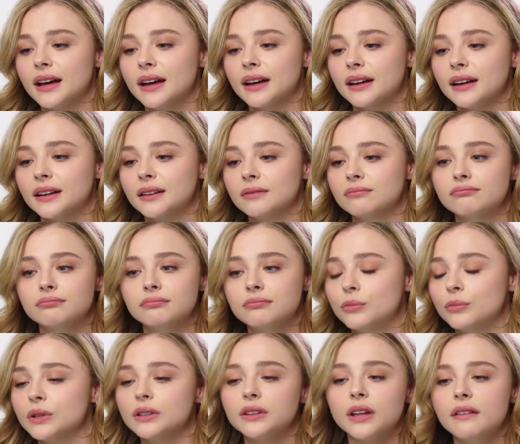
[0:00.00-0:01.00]
I
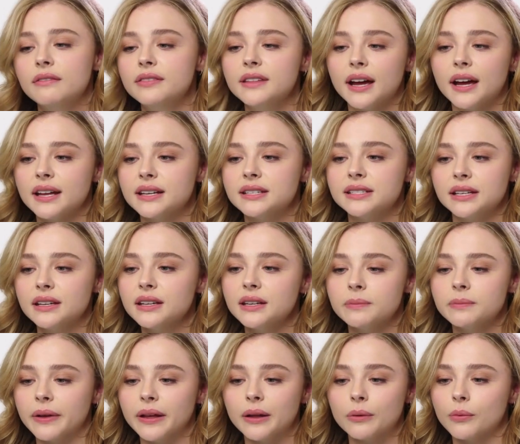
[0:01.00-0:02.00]
would love the idea
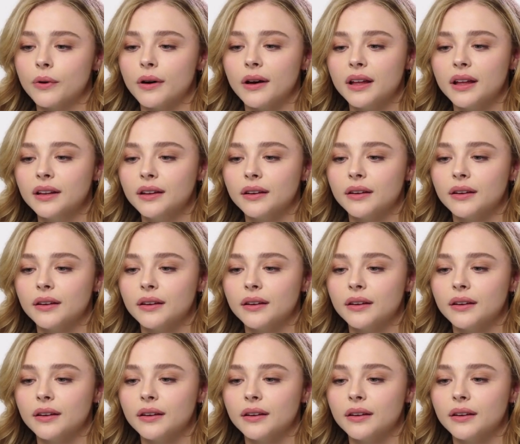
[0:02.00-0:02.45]
to be in one.